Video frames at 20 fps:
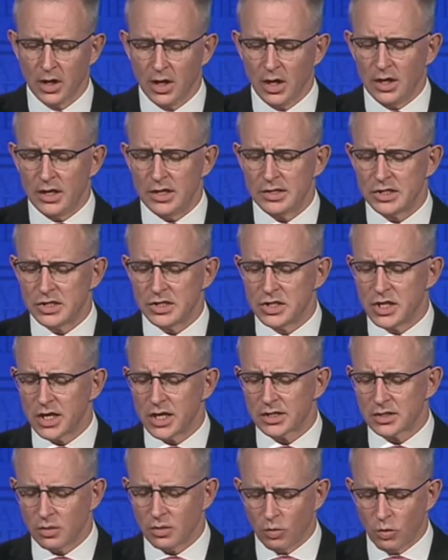This is
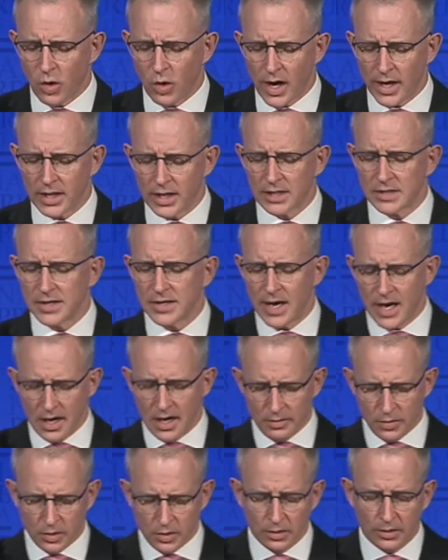just one
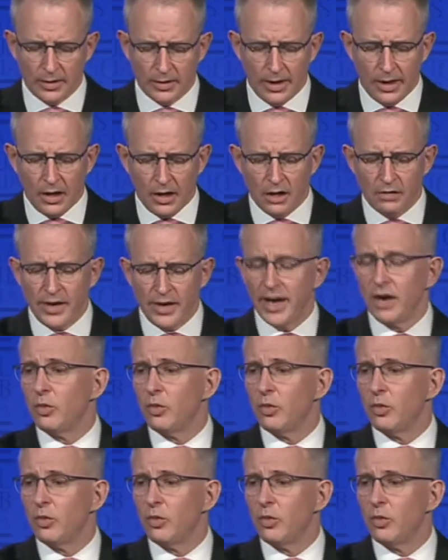example of how